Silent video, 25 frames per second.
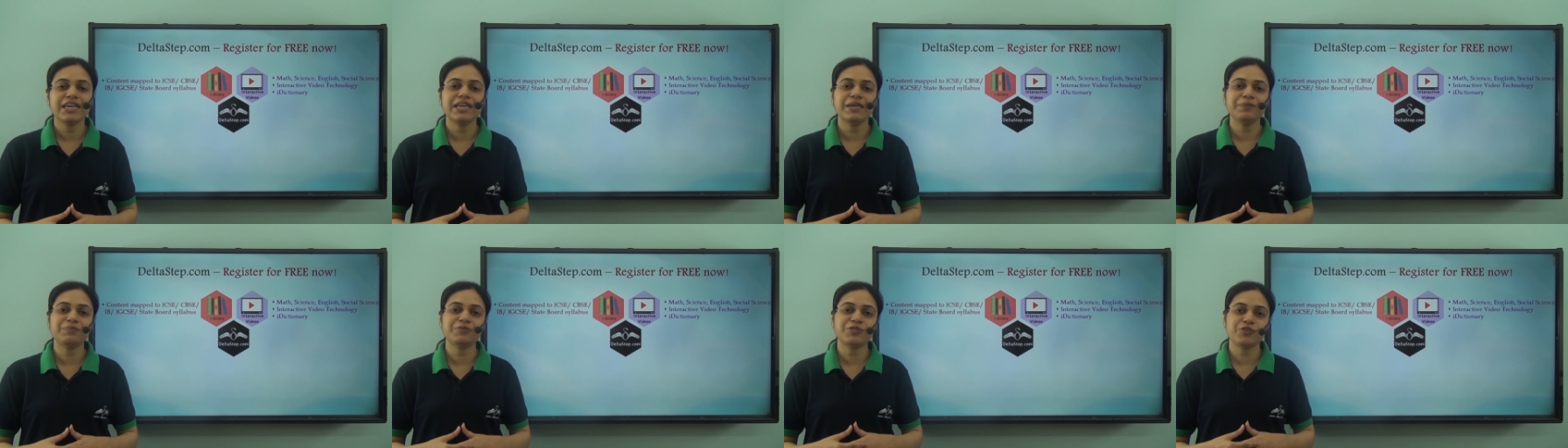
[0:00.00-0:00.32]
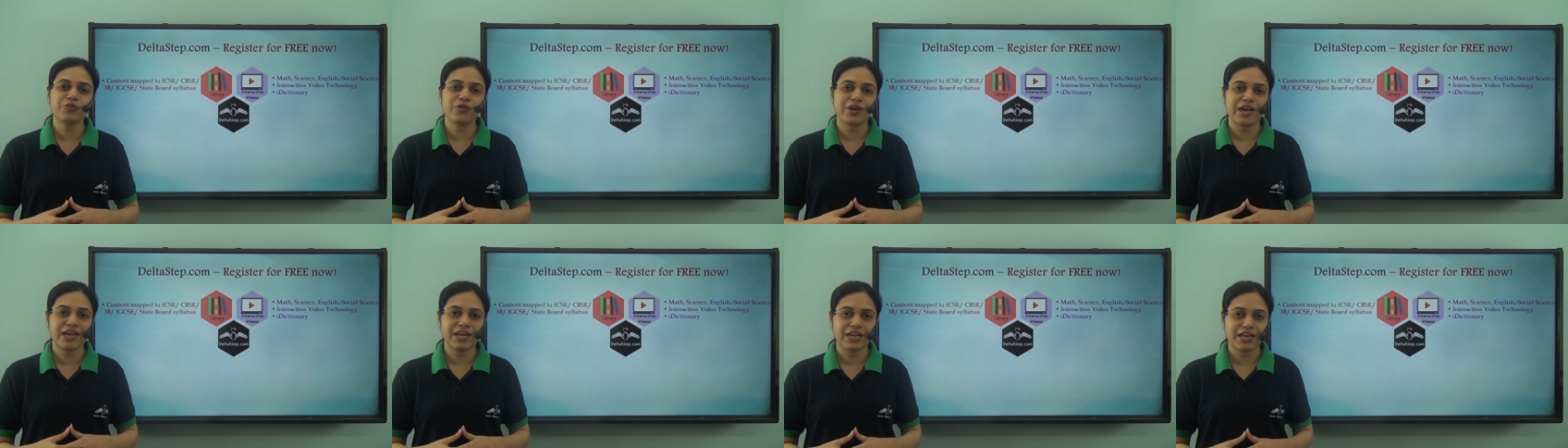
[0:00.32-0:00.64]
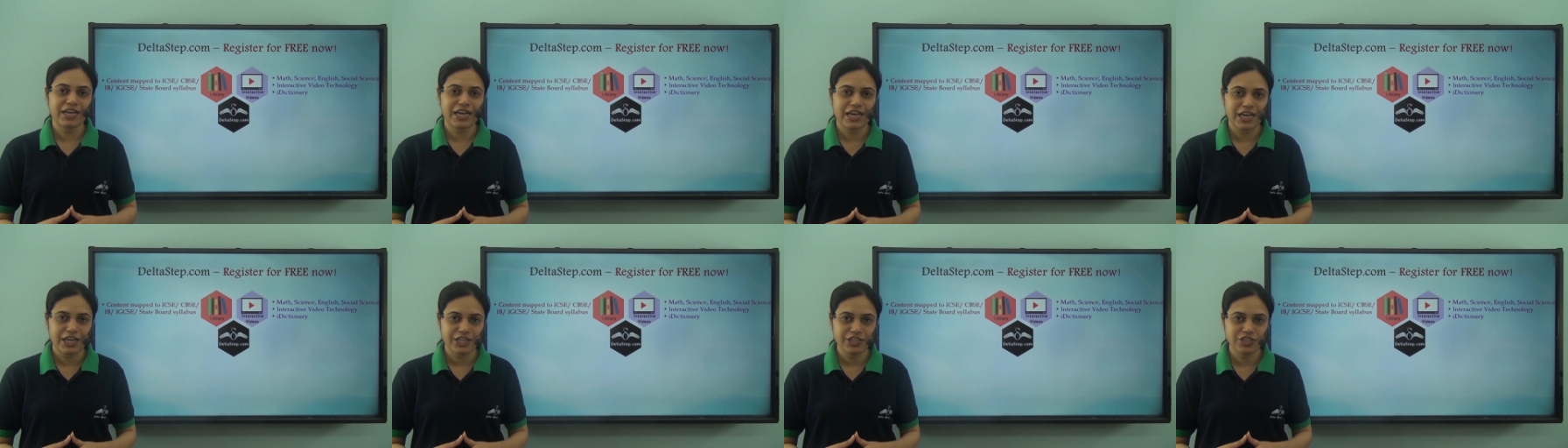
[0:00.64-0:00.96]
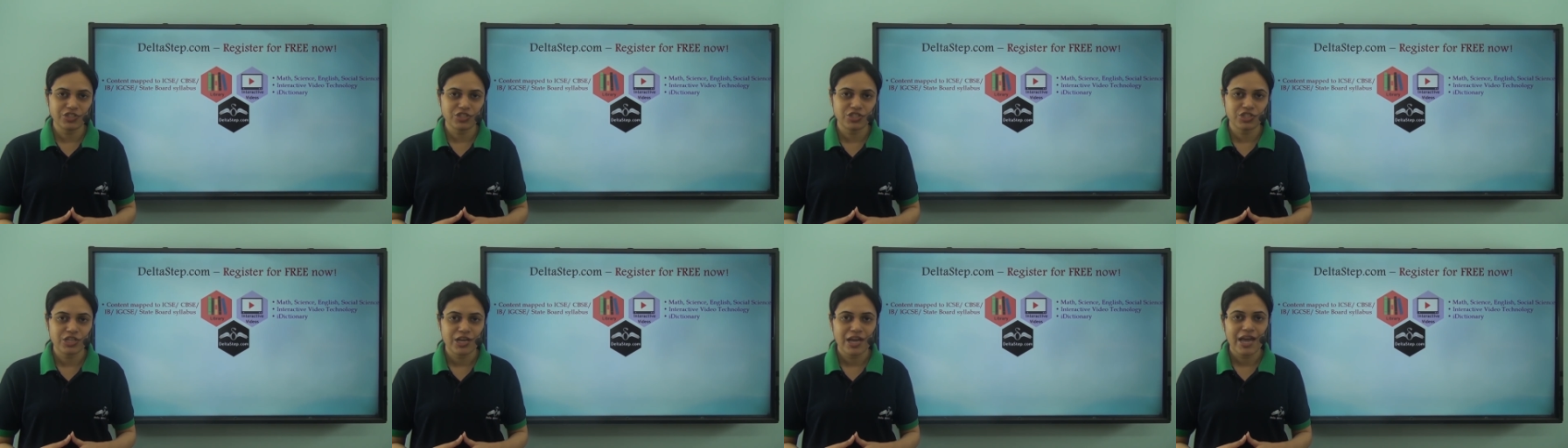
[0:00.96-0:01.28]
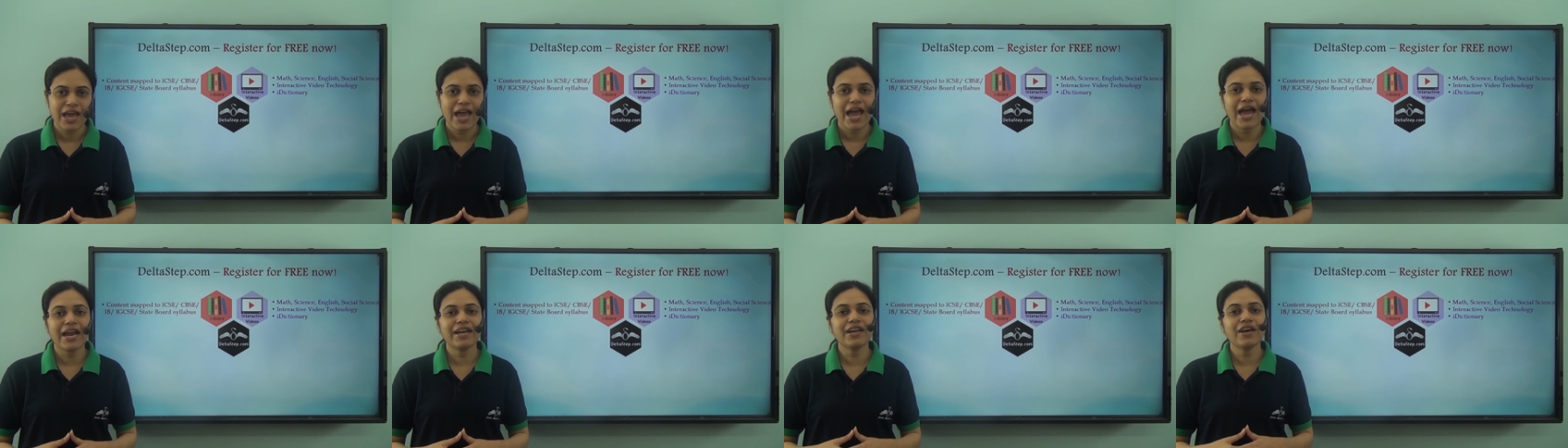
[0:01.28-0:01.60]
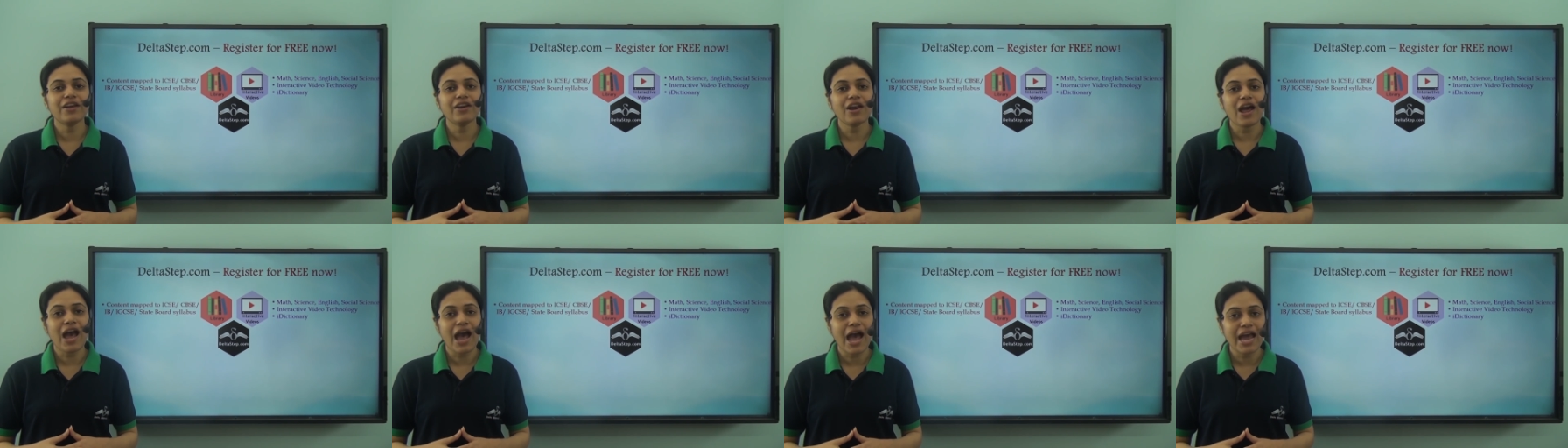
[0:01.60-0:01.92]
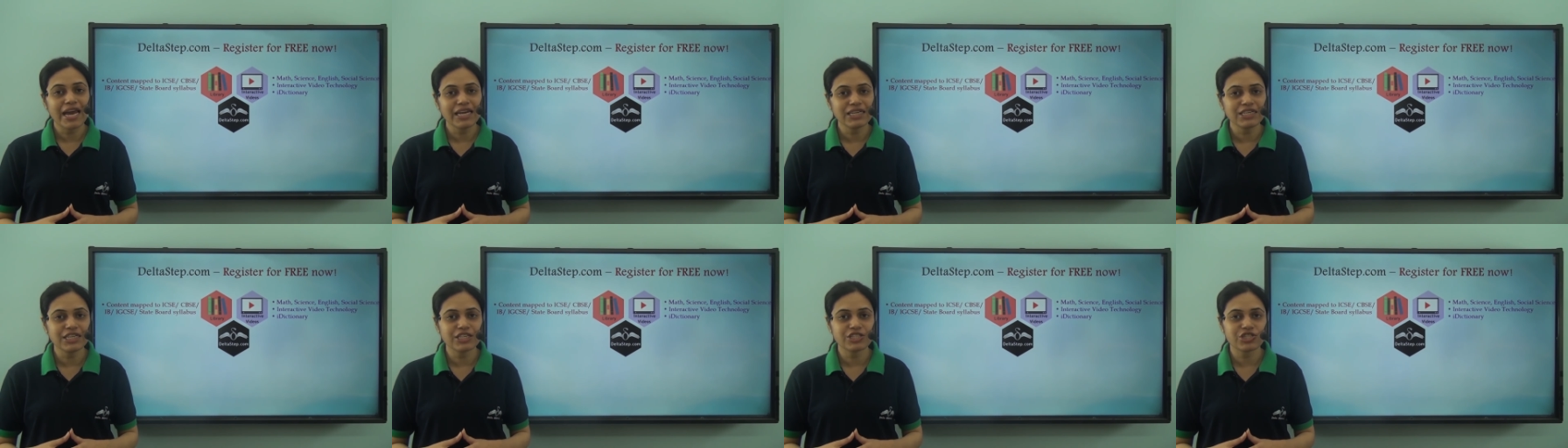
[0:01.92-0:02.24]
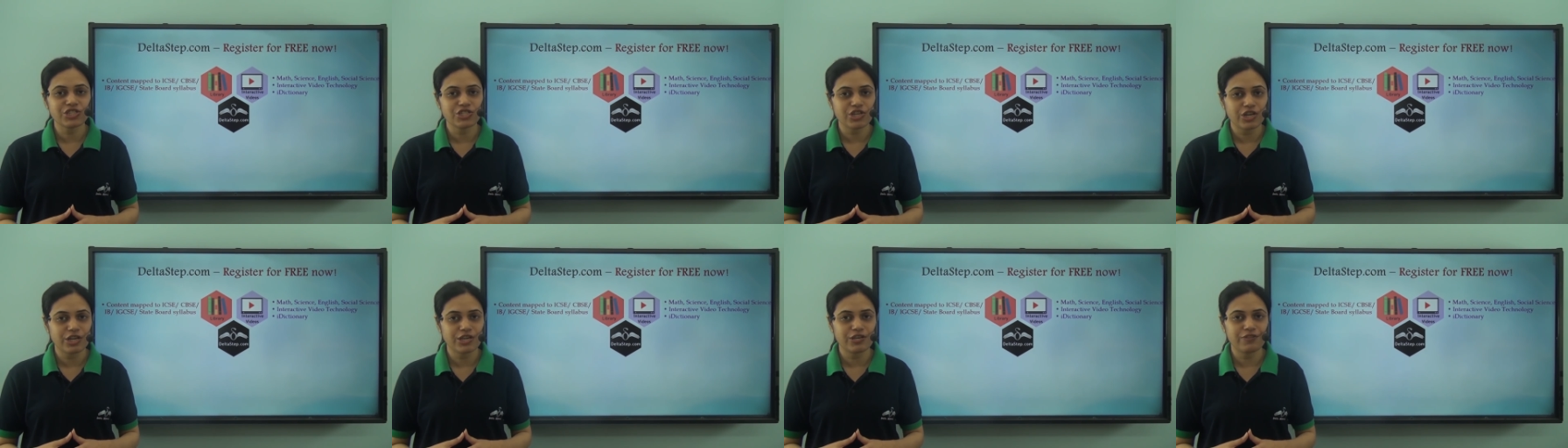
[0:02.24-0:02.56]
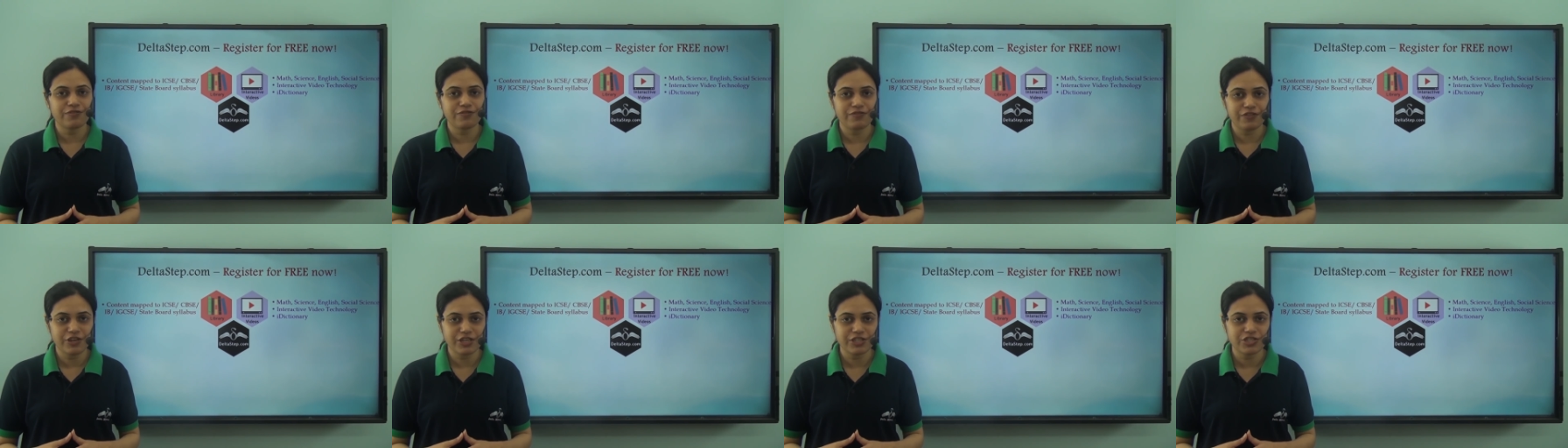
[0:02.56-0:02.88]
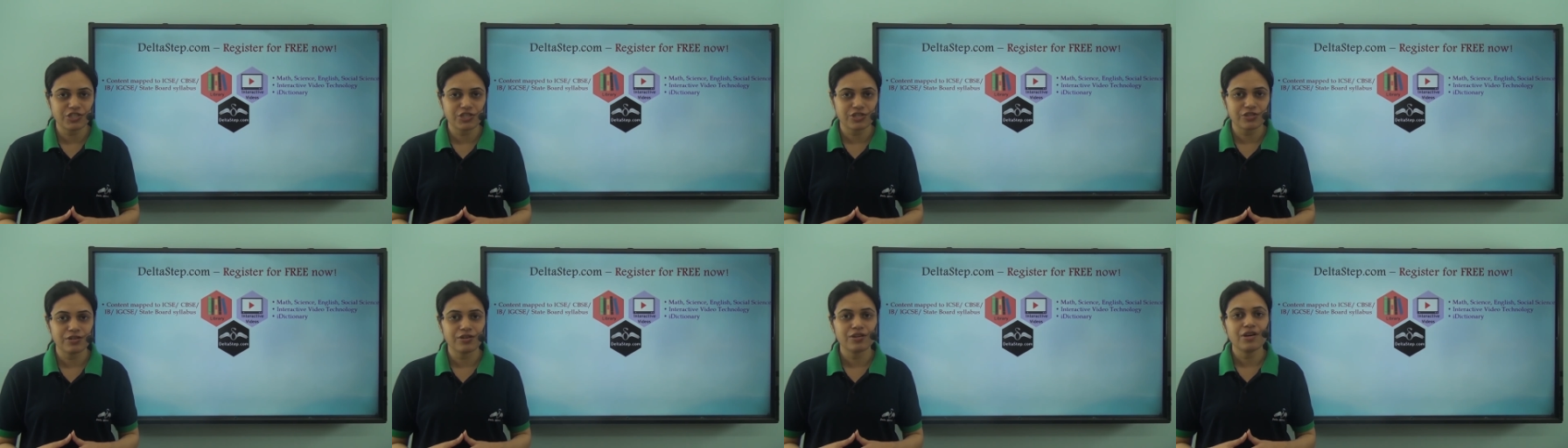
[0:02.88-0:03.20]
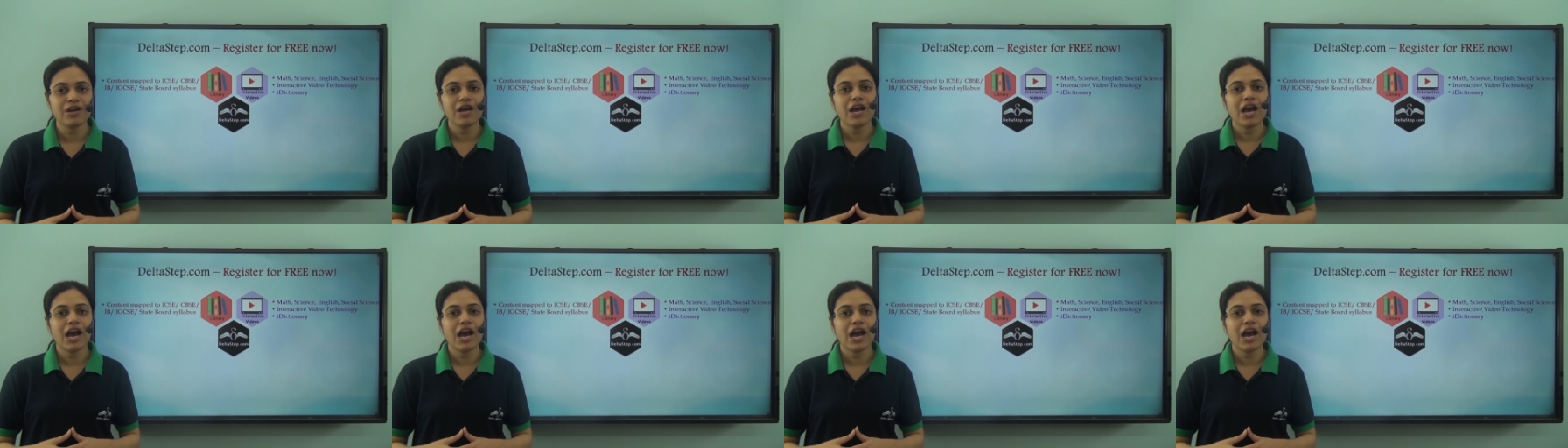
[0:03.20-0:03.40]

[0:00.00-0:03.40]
keeps you engaged and our iDictionary feature